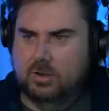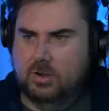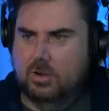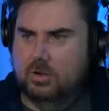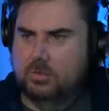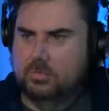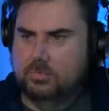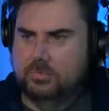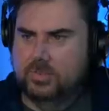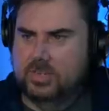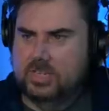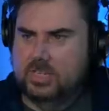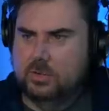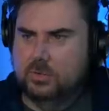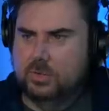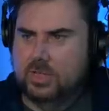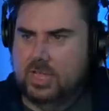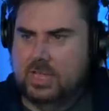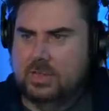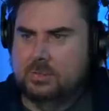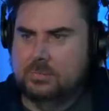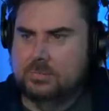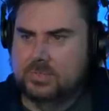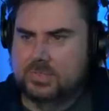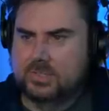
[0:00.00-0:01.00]
are video
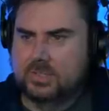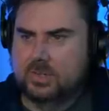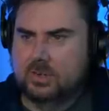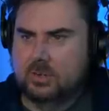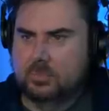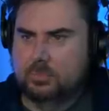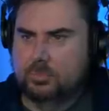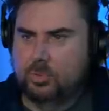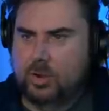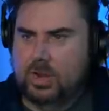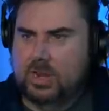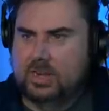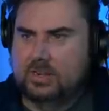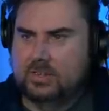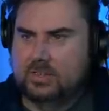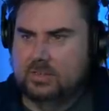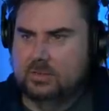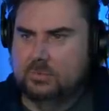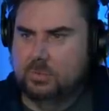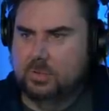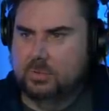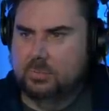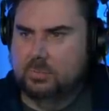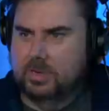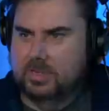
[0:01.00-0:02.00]
games that are branded
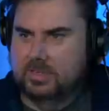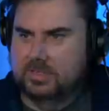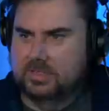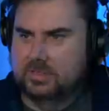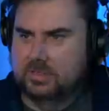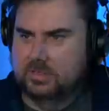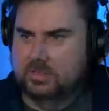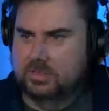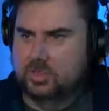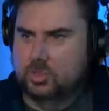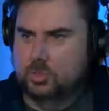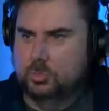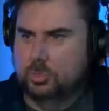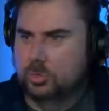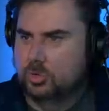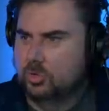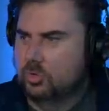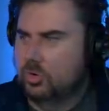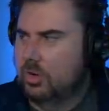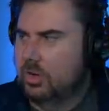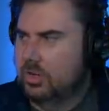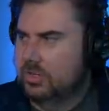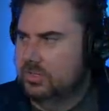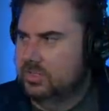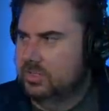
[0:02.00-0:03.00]
with Monster, like
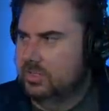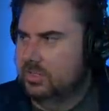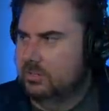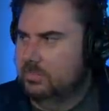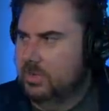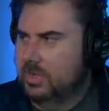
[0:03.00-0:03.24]
Supercross, like